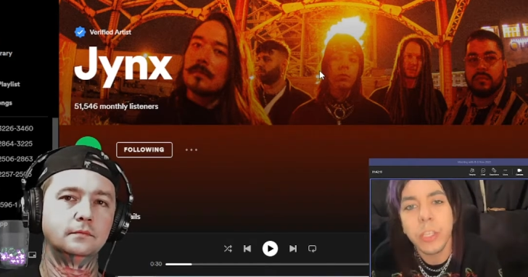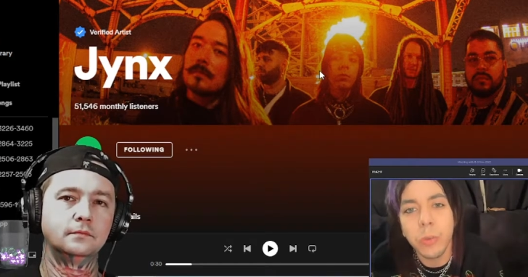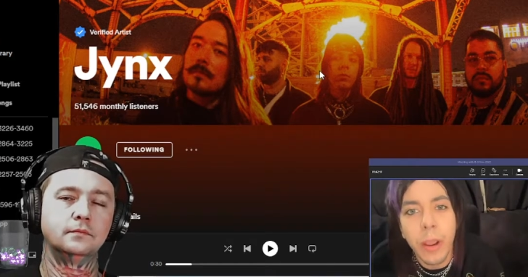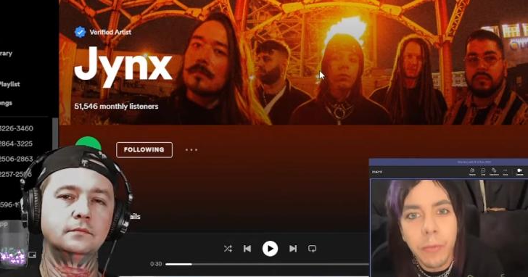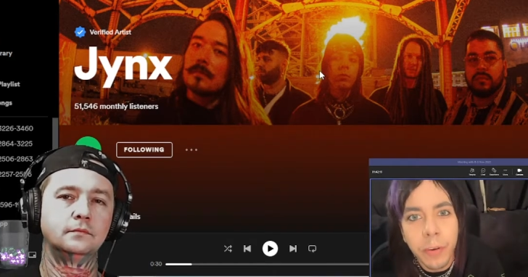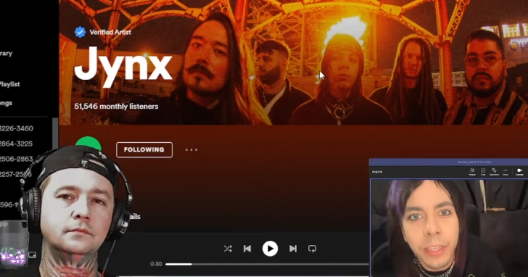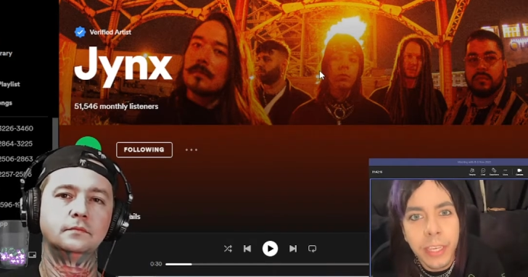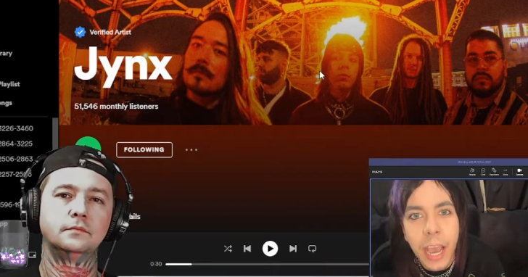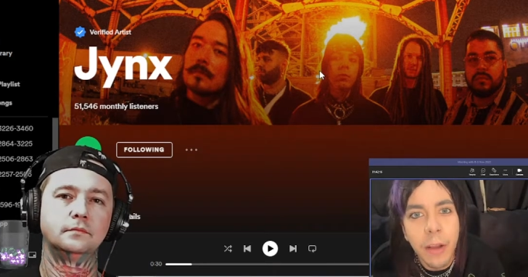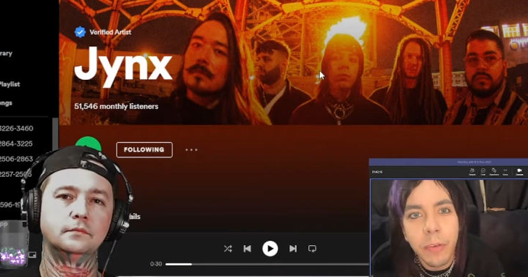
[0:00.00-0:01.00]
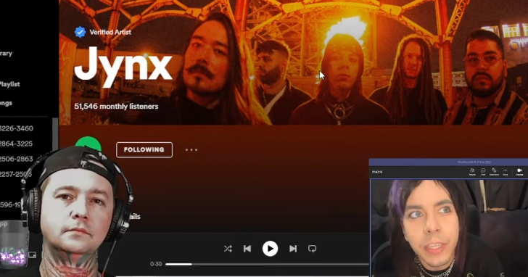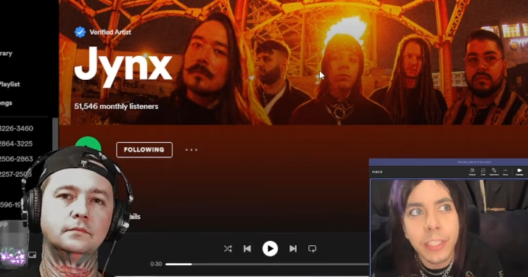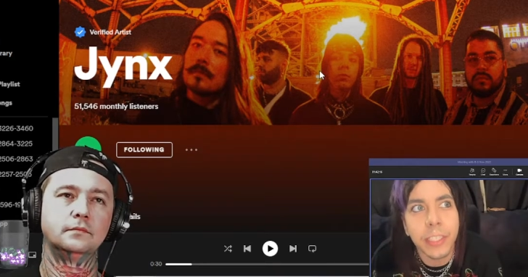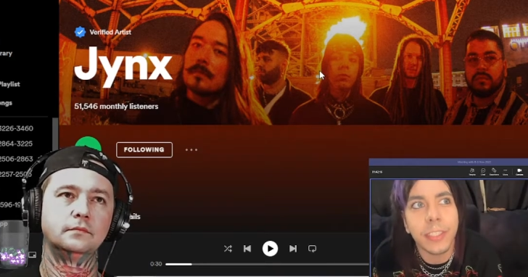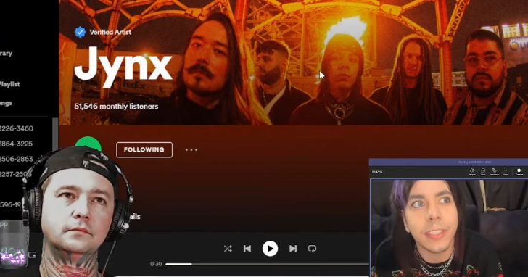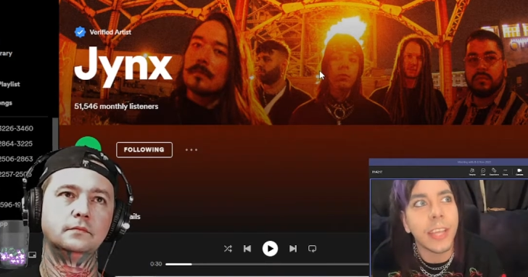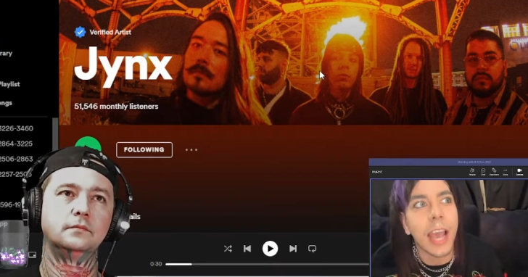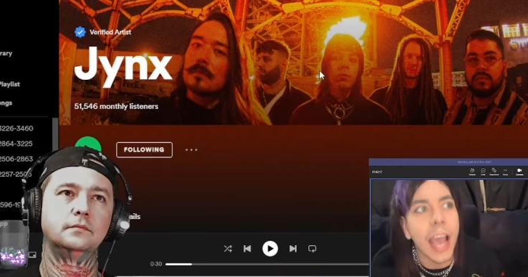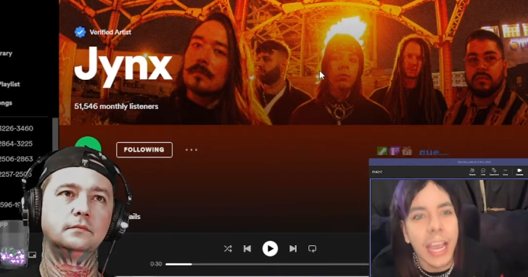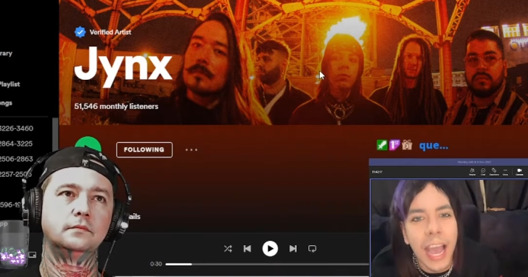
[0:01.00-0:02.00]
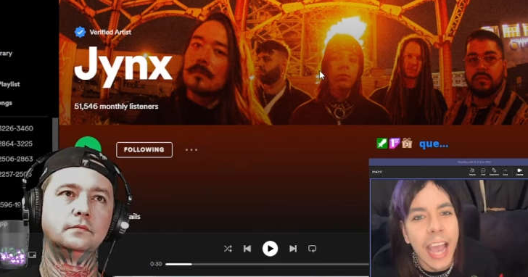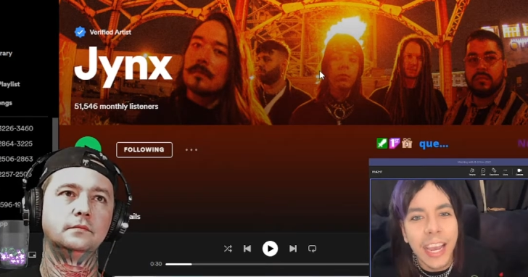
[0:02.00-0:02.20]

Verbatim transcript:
Speaker 1: so i really i really just I,